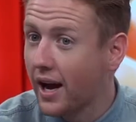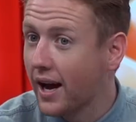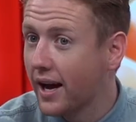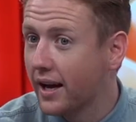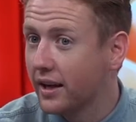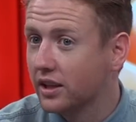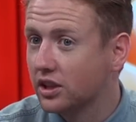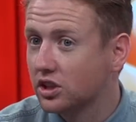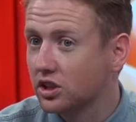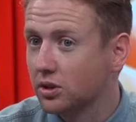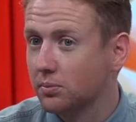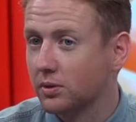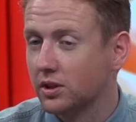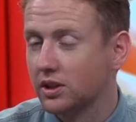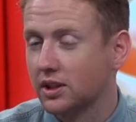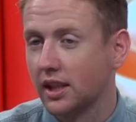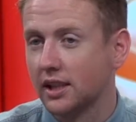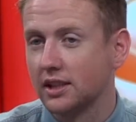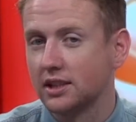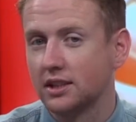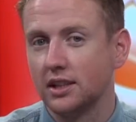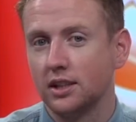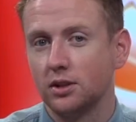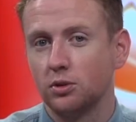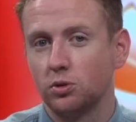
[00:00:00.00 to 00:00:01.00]
added some
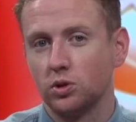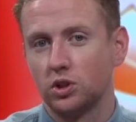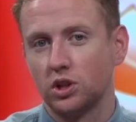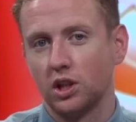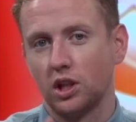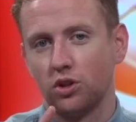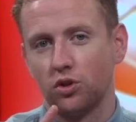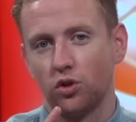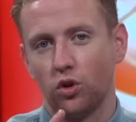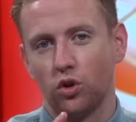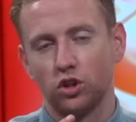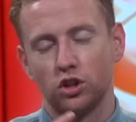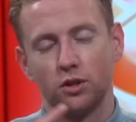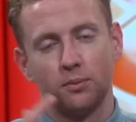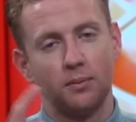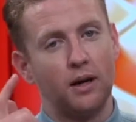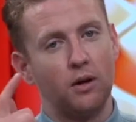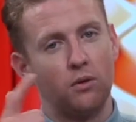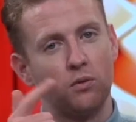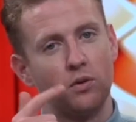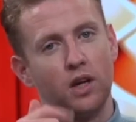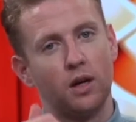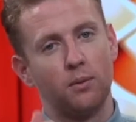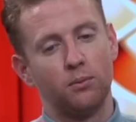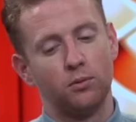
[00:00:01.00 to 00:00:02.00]
necessities, which I talked
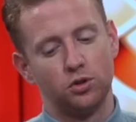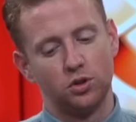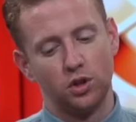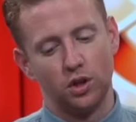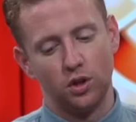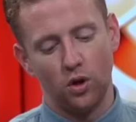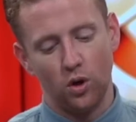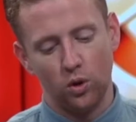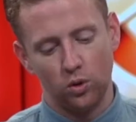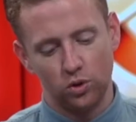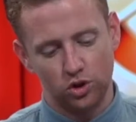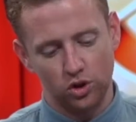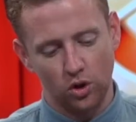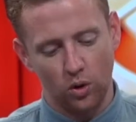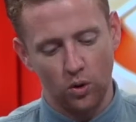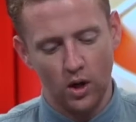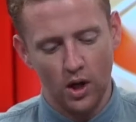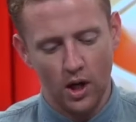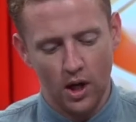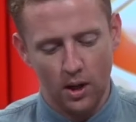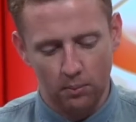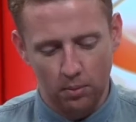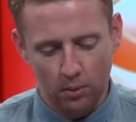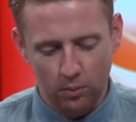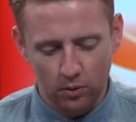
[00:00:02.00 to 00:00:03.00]
about, Real Madrid also.
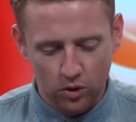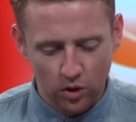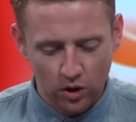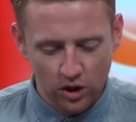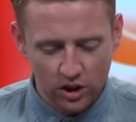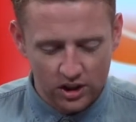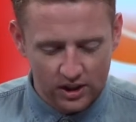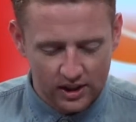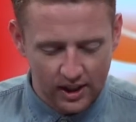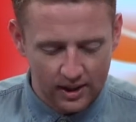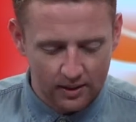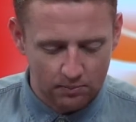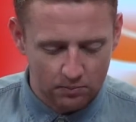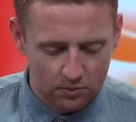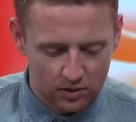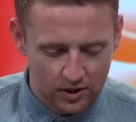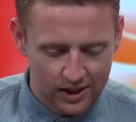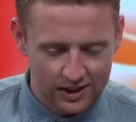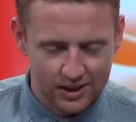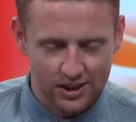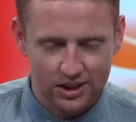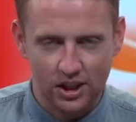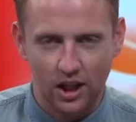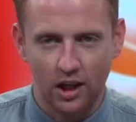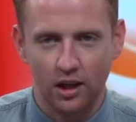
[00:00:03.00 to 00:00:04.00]
But we're going to stick
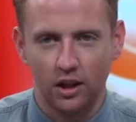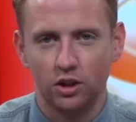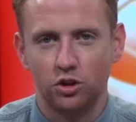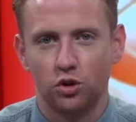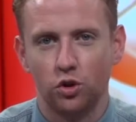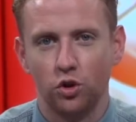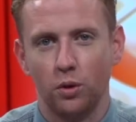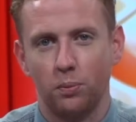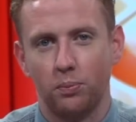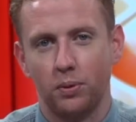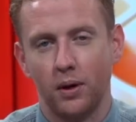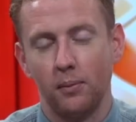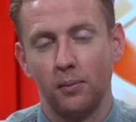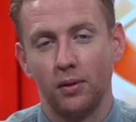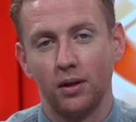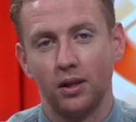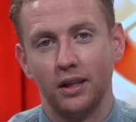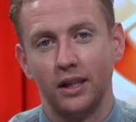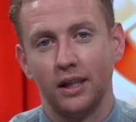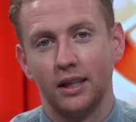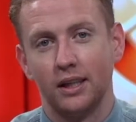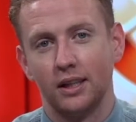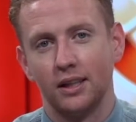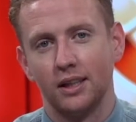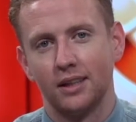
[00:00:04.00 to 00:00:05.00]
necessarily to the Premier
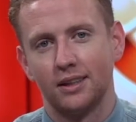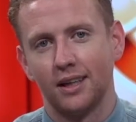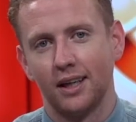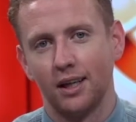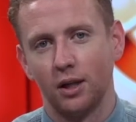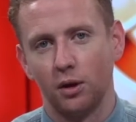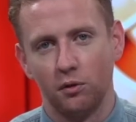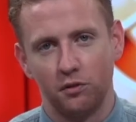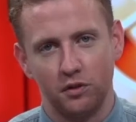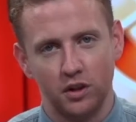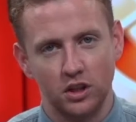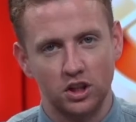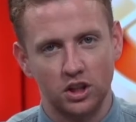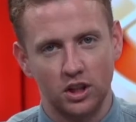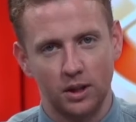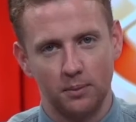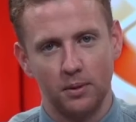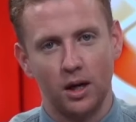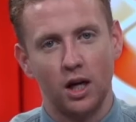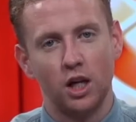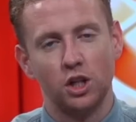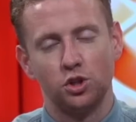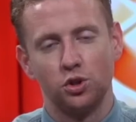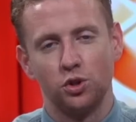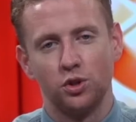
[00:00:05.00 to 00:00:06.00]
League, and the title of this clip,
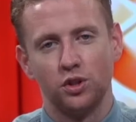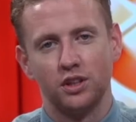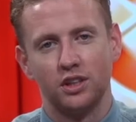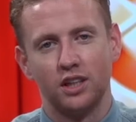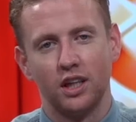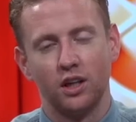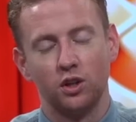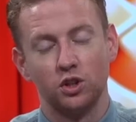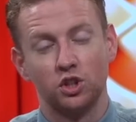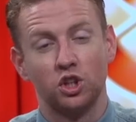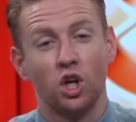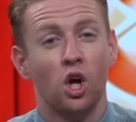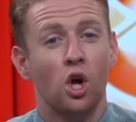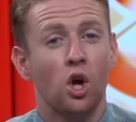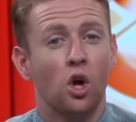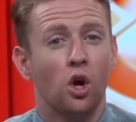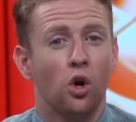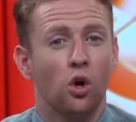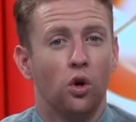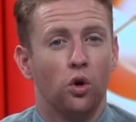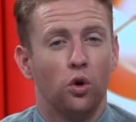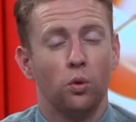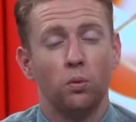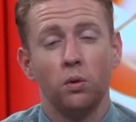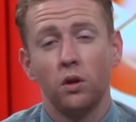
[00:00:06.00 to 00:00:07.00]
as you can tell, is
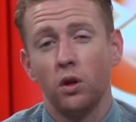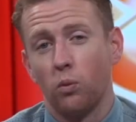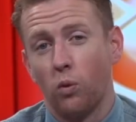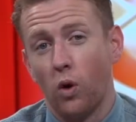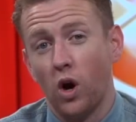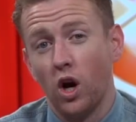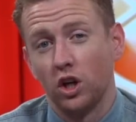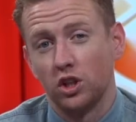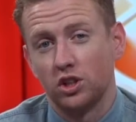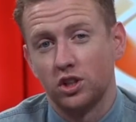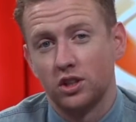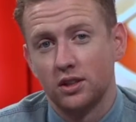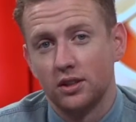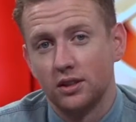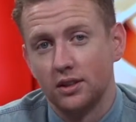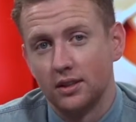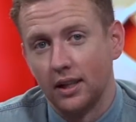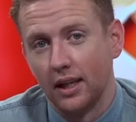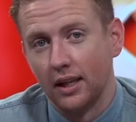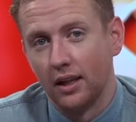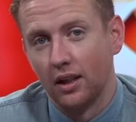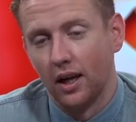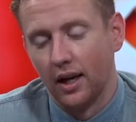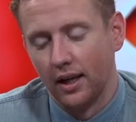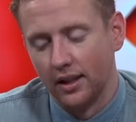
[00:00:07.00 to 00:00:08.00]
who were the worst
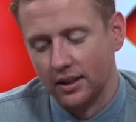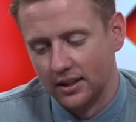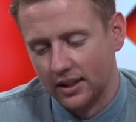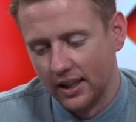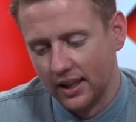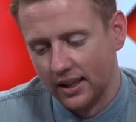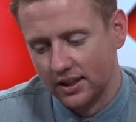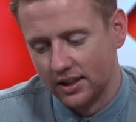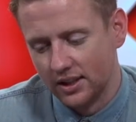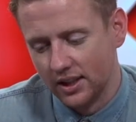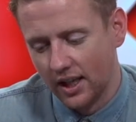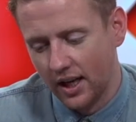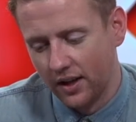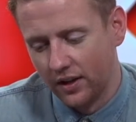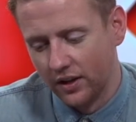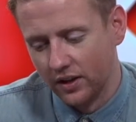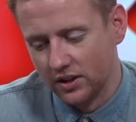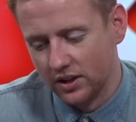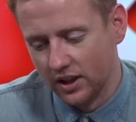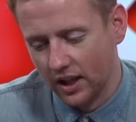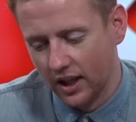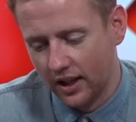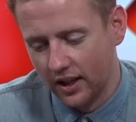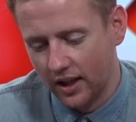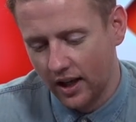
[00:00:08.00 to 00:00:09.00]
deadline day
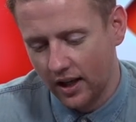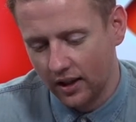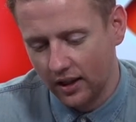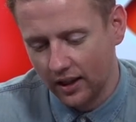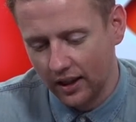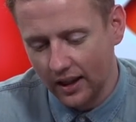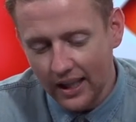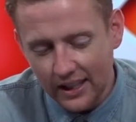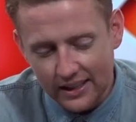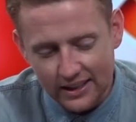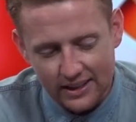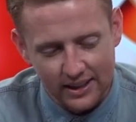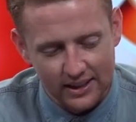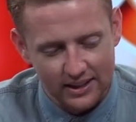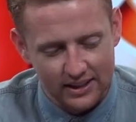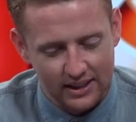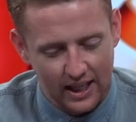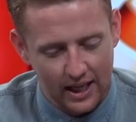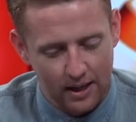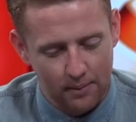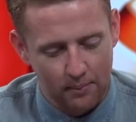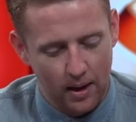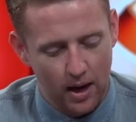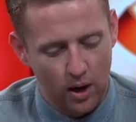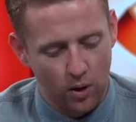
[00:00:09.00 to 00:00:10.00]
signings? And a list has
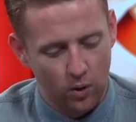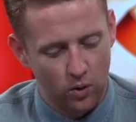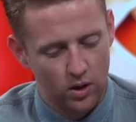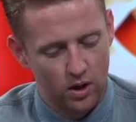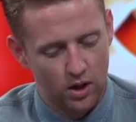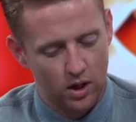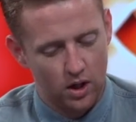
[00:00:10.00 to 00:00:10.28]
came out.